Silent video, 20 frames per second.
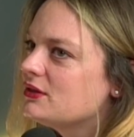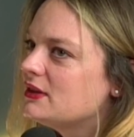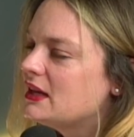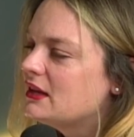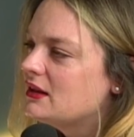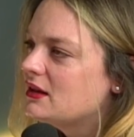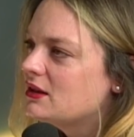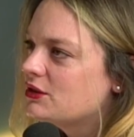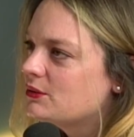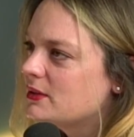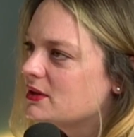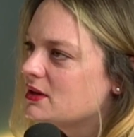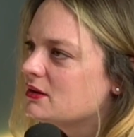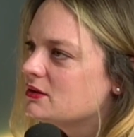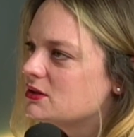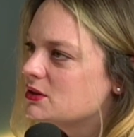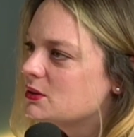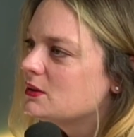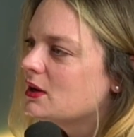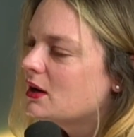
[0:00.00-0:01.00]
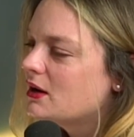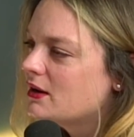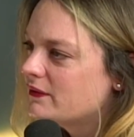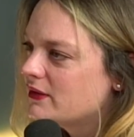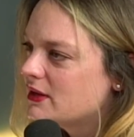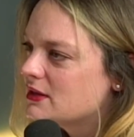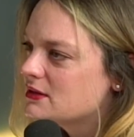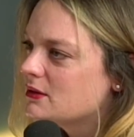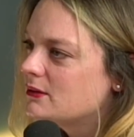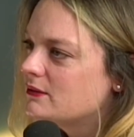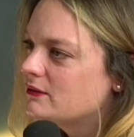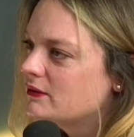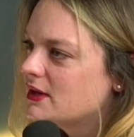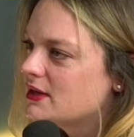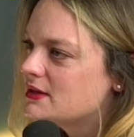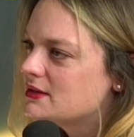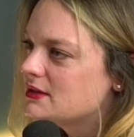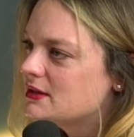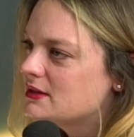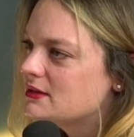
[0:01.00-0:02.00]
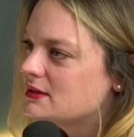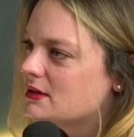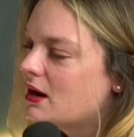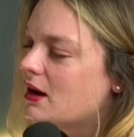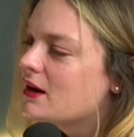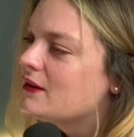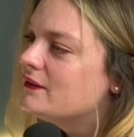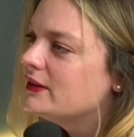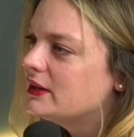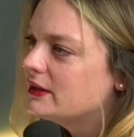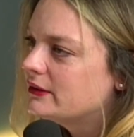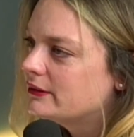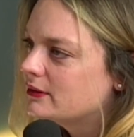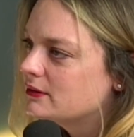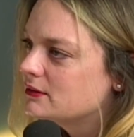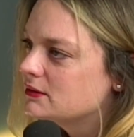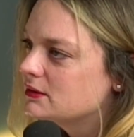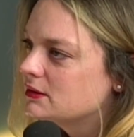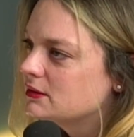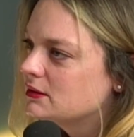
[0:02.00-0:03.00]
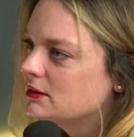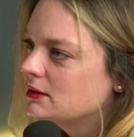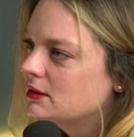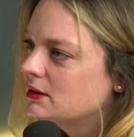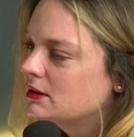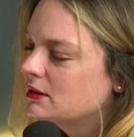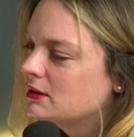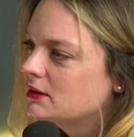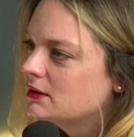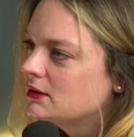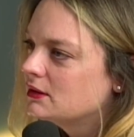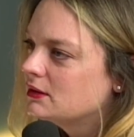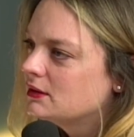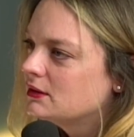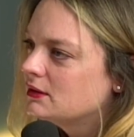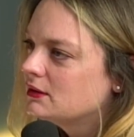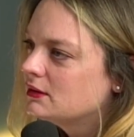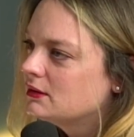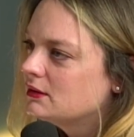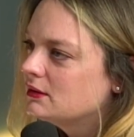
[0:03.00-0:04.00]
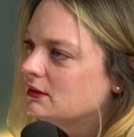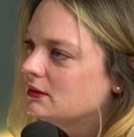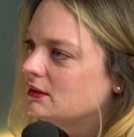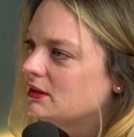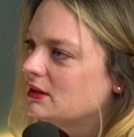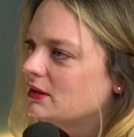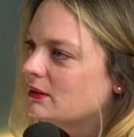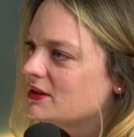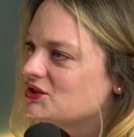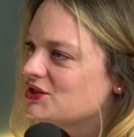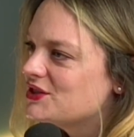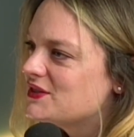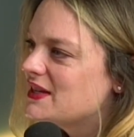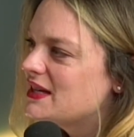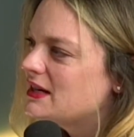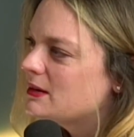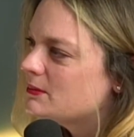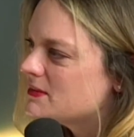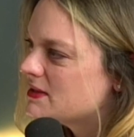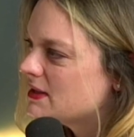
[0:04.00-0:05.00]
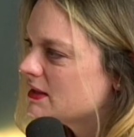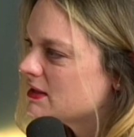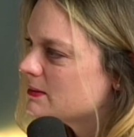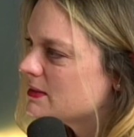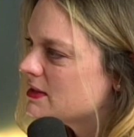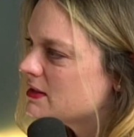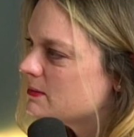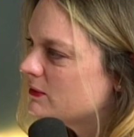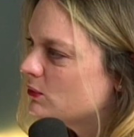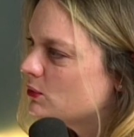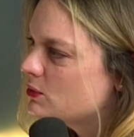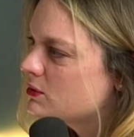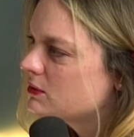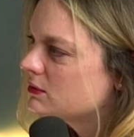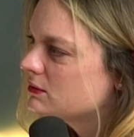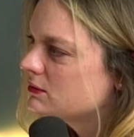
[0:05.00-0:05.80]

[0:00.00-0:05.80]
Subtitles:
nearly 2.5 years on versus half a year on. I'd just seen him 6 months before.